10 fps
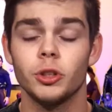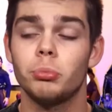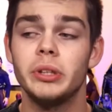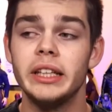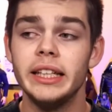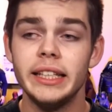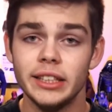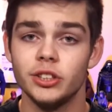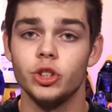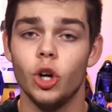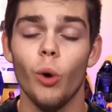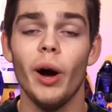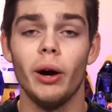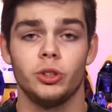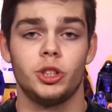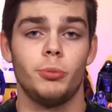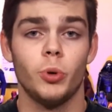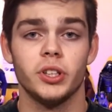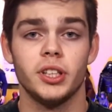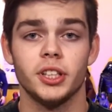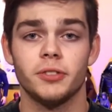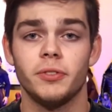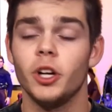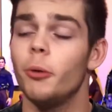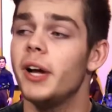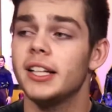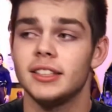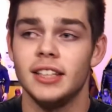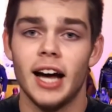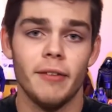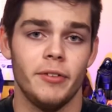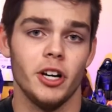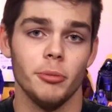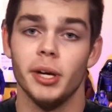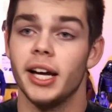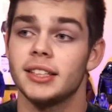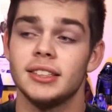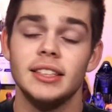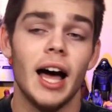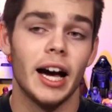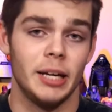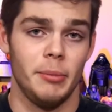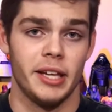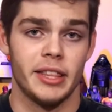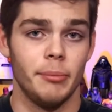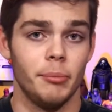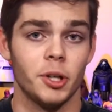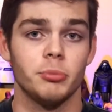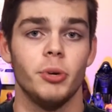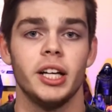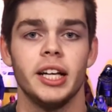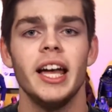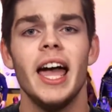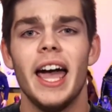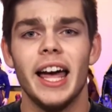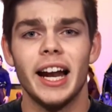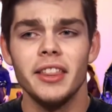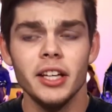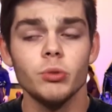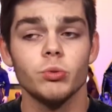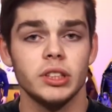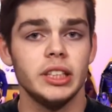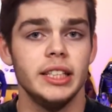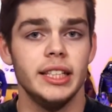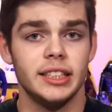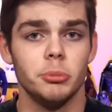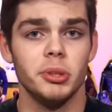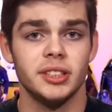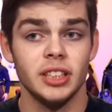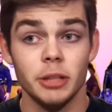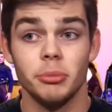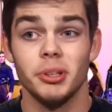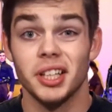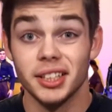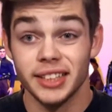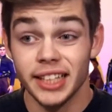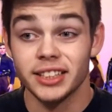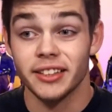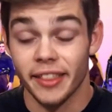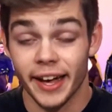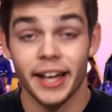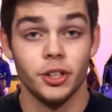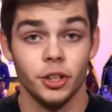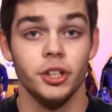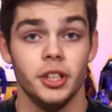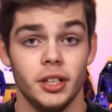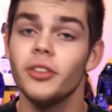So please go out and support this film. It's not very big, it's not gonna make that much money, and I think it really needs to be seen because it's that good.